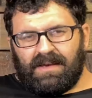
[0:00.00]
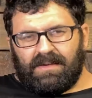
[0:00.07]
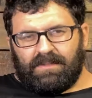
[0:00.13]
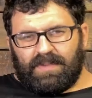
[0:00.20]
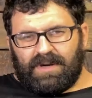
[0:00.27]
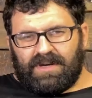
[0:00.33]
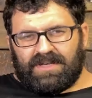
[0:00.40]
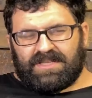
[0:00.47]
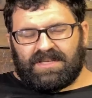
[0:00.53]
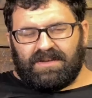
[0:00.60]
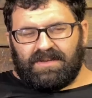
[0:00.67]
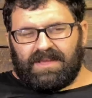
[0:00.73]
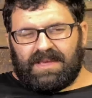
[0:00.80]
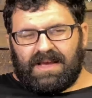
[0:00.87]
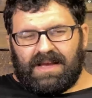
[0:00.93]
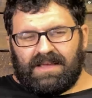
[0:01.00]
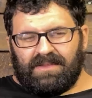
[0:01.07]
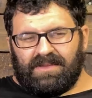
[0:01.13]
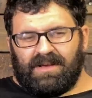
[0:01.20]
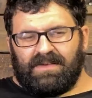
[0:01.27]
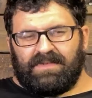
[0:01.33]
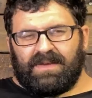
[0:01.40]
Personally, I
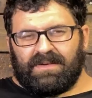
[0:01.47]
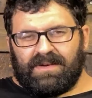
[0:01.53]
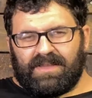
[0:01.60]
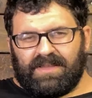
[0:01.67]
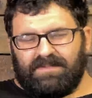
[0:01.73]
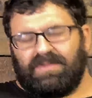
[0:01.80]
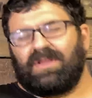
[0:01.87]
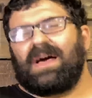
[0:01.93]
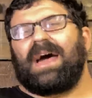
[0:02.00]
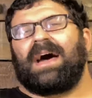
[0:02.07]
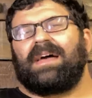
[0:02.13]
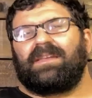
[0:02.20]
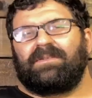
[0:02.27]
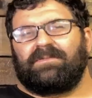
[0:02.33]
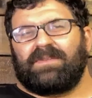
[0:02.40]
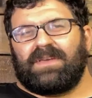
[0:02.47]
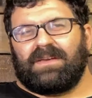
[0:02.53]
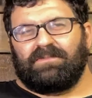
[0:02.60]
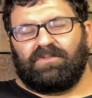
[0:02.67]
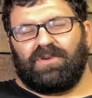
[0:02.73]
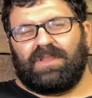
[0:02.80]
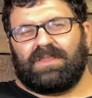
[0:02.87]
love hearing the blat of the
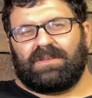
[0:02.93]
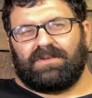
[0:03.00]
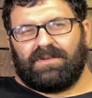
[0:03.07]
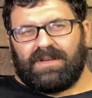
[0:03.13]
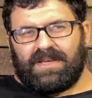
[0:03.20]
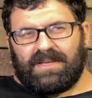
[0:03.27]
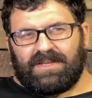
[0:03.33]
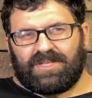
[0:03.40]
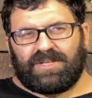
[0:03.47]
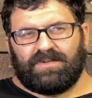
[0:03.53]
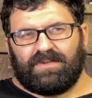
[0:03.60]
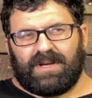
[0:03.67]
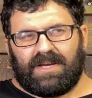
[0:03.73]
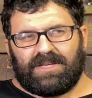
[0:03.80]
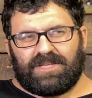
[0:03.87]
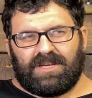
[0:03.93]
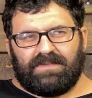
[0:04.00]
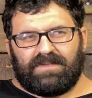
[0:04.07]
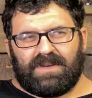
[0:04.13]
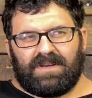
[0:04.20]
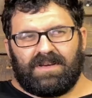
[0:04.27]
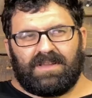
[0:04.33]
M130 engine when I
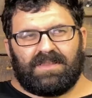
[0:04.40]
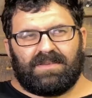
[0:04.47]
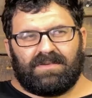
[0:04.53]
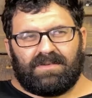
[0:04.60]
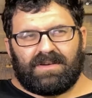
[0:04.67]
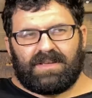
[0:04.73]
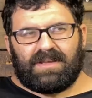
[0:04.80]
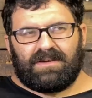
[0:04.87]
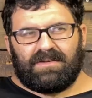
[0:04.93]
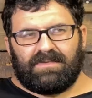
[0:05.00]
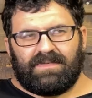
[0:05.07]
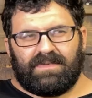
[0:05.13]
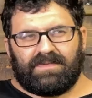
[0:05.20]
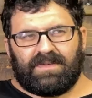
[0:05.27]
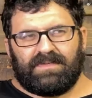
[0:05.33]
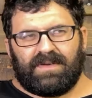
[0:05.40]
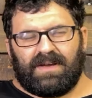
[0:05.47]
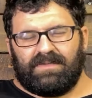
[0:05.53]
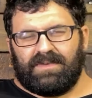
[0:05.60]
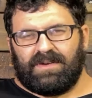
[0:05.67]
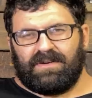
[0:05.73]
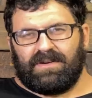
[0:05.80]
shift it into third gear at
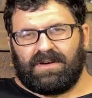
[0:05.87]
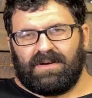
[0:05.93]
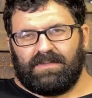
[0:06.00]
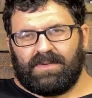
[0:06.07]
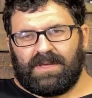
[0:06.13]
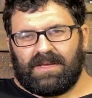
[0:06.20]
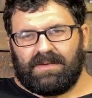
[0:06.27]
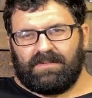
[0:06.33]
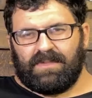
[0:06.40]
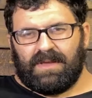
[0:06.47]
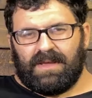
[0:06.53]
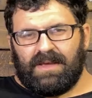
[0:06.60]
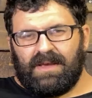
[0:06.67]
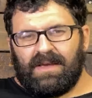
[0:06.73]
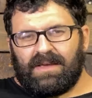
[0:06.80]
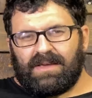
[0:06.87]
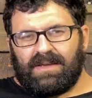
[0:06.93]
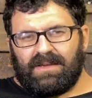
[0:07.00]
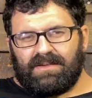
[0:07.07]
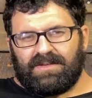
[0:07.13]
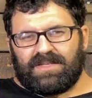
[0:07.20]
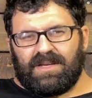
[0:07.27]
5,500 RPM
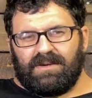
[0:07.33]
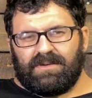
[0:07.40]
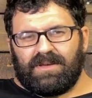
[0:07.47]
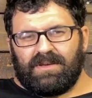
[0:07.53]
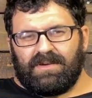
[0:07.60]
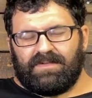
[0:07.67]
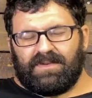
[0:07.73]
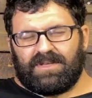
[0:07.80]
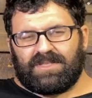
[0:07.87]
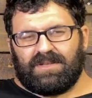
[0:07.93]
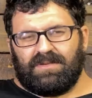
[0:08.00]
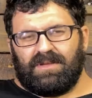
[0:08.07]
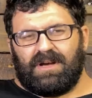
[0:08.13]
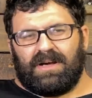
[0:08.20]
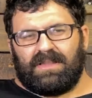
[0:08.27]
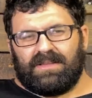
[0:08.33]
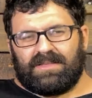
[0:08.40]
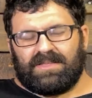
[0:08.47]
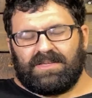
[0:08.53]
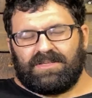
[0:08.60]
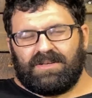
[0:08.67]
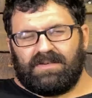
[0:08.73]
you know, there's no universal law that
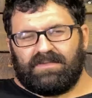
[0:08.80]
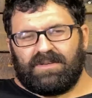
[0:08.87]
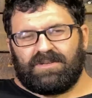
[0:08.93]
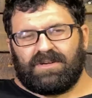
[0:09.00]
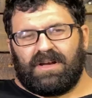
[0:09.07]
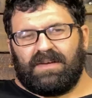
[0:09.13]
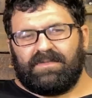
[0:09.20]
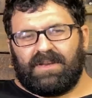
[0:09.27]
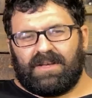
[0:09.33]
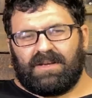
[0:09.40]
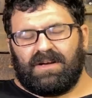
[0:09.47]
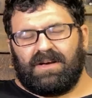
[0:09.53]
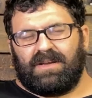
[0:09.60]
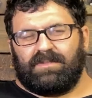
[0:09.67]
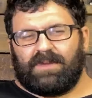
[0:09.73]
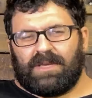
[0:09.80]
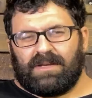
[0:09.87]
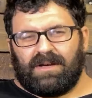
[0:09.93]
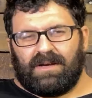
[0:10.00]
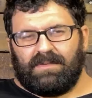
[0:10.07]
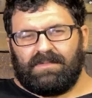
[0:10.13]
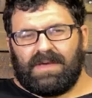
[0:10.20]
says you have to drive an economy
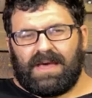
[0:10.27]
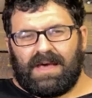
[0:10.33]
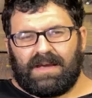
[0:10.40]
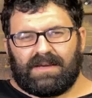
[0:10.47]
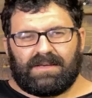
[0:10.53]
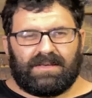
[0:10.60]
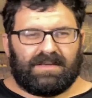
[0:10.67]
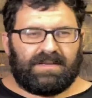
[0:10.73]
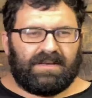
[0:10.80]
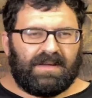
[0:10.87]
compact, and